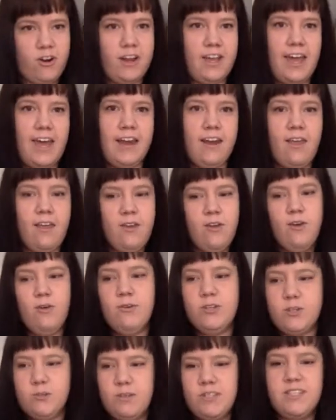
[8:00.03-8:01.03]
again,
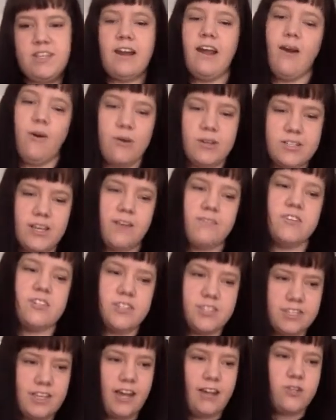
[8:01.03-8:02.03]
which means that I always have to
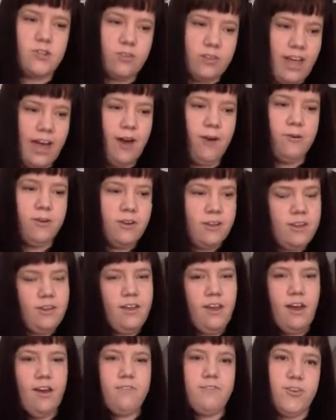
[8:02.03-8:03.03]
schedule out
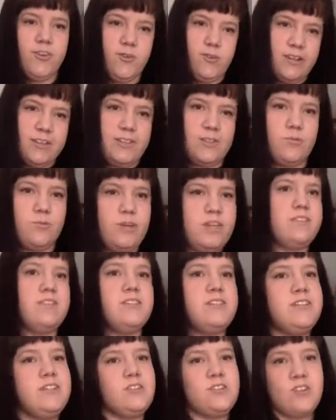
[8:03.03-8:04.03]
a few days a week to
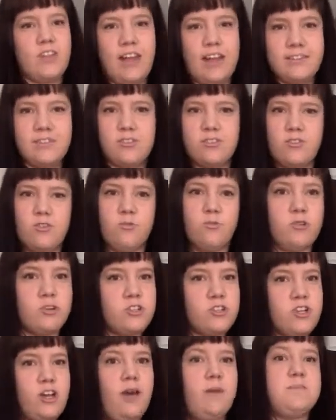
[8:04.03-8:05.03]
teach classes or
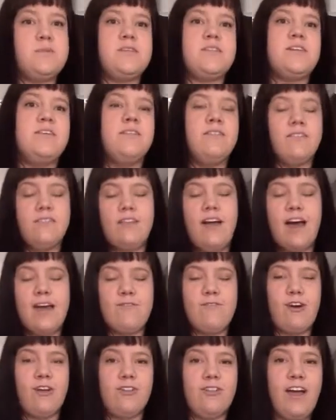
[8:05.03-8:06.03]
workshops
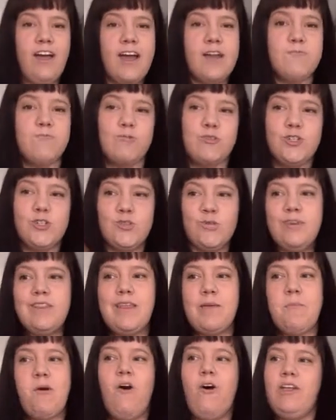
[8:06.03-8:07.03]
live online, we're doing
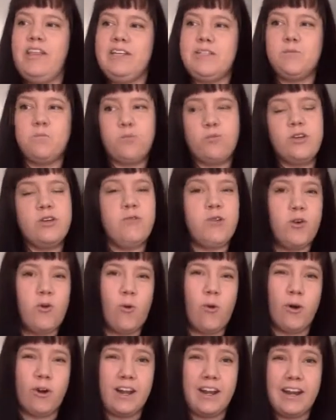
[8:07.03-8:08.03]
them all as pre
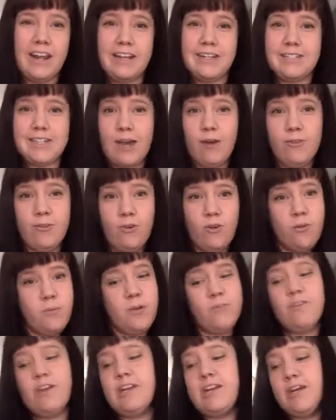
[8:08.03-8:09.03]
recorded
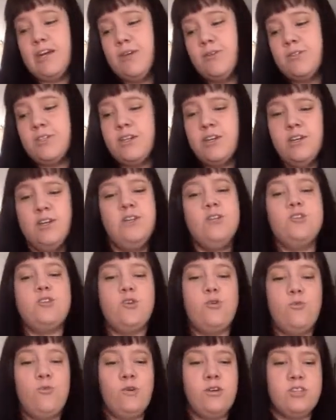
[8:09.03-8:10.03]
downloadable videos.
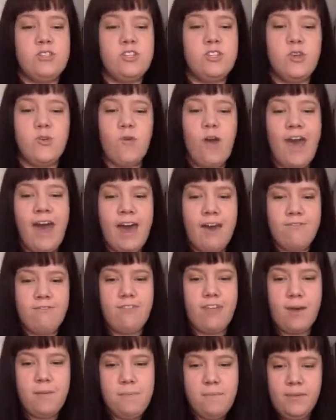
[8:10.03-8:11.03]
So once you have
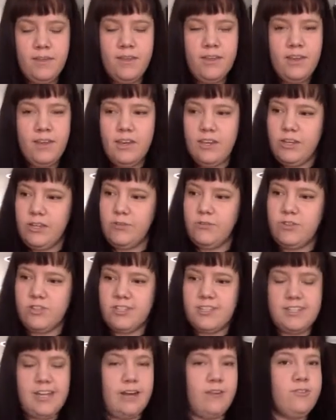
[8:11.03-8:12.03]
them, you
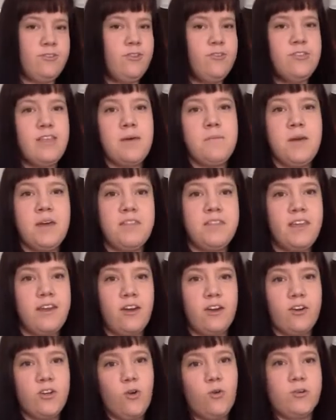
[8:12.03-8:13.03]
just download them and they
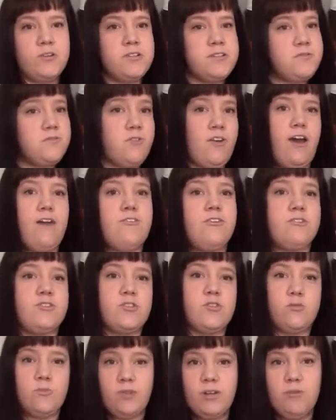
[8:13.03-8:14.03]
are yours forever
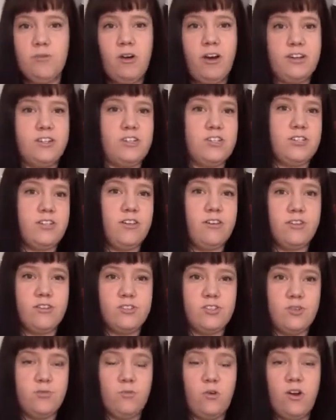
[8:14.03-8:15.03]
to rewatch as long
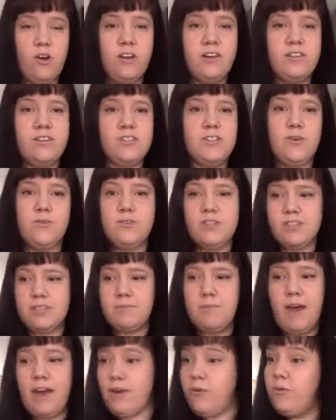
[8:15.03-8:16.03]
as you want. So it doesn't
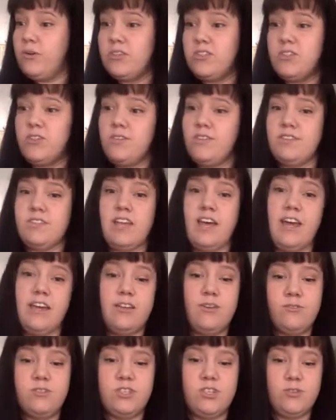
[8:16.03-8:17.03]
matter what service I
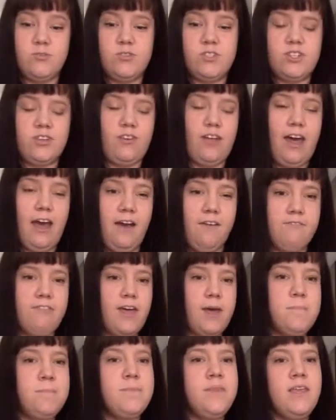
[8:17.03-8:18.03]
use, you still have
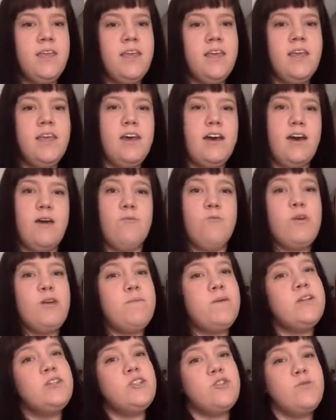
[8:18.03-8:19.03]
them. Um, we've
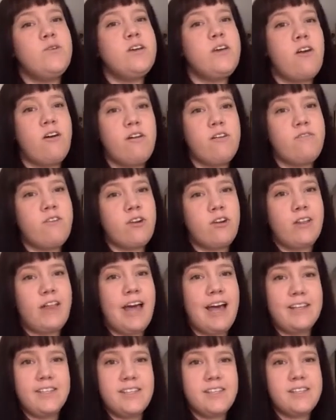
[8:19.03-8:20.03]
been doing all of our
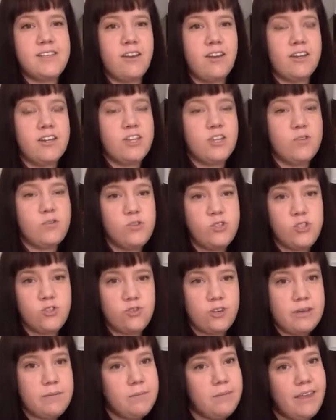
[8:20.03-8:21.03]
classes on
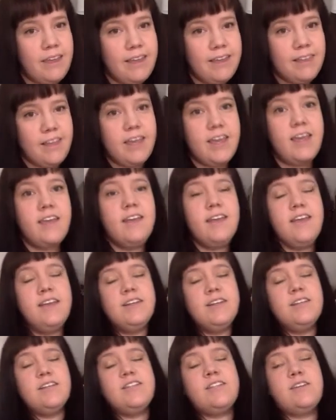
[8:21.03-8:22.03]
Ustream lately.
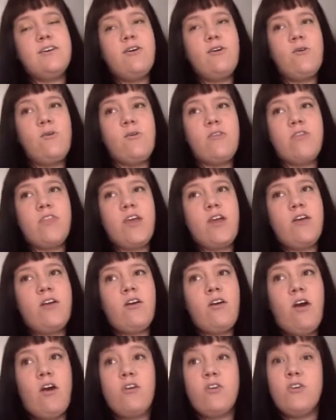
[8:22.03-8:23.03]
So there
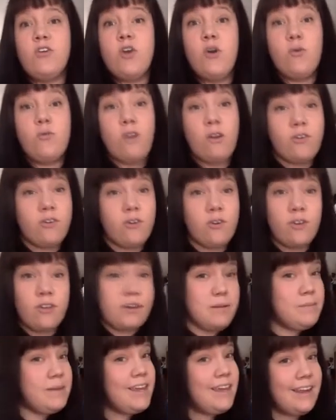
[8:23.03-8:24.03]
are no longer
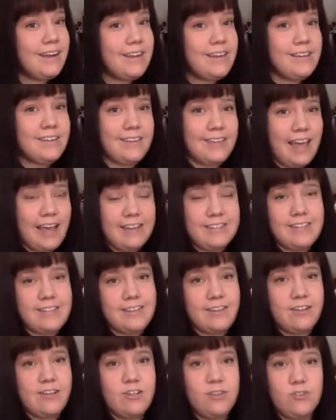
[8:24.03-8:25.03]
going to be any classes
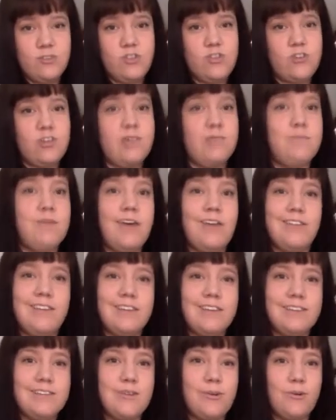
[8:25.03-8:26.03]
on Ustream.
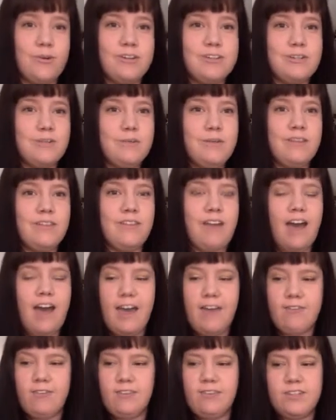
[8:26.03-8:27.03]
Nothing is going to be
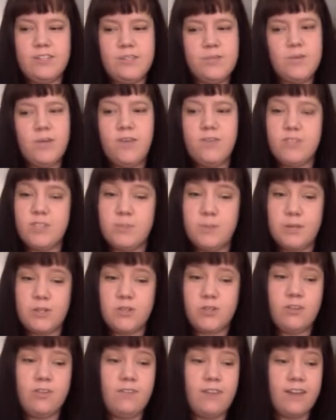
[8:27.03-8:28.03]
live unless we have a
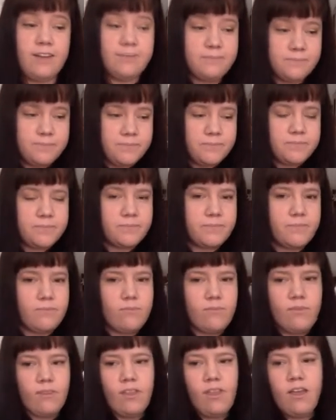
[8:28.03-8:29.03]
special event.
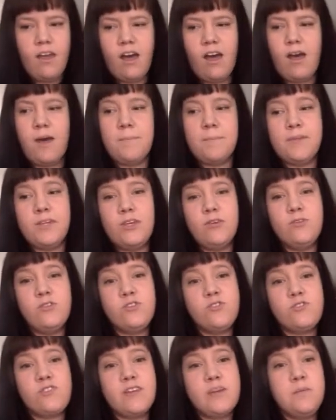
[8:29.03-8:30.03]
Um,
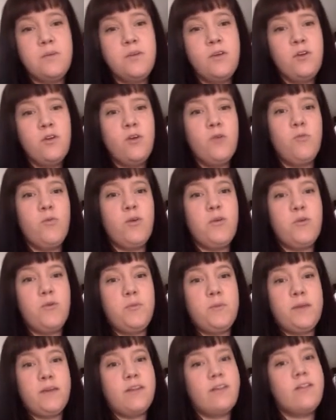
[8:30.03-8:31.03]
Ustream, we will
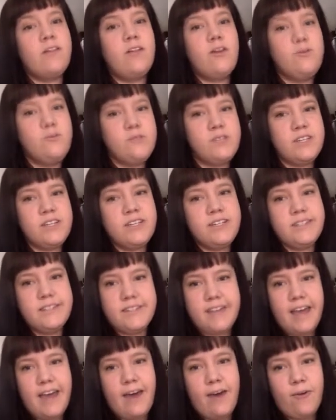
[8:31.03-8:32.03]
be closing
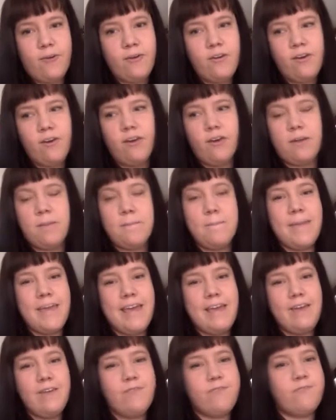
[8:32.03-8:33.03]
down on
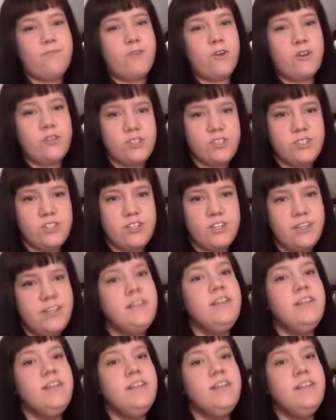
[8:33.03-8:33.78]
May 1st.